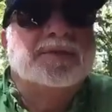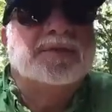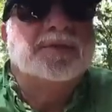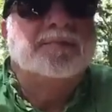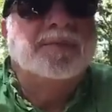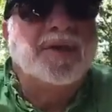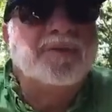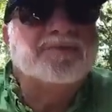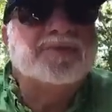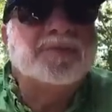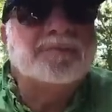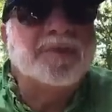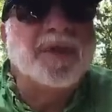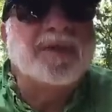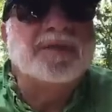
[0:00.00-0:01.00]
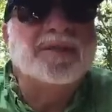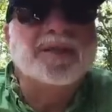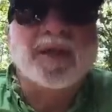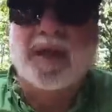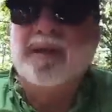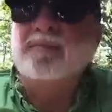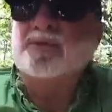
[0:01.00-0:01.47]
to be able to play the
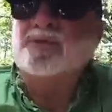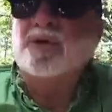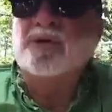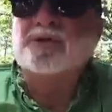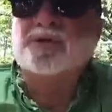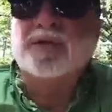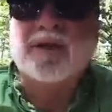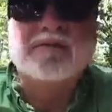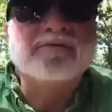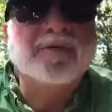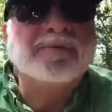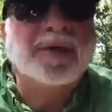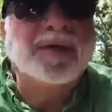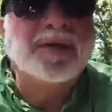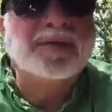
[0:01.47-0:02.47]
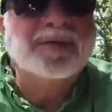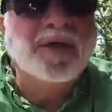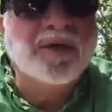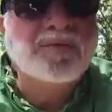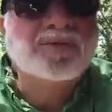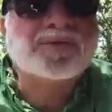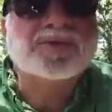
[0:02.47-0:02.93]
game as long as everybody
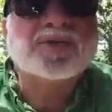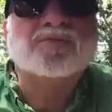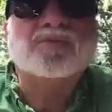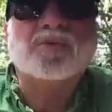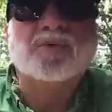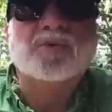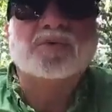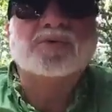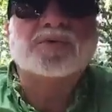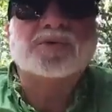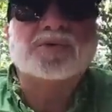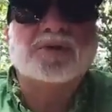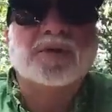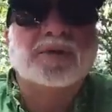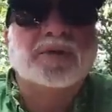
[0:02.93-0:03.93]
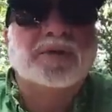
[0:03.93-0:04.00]
knows the rules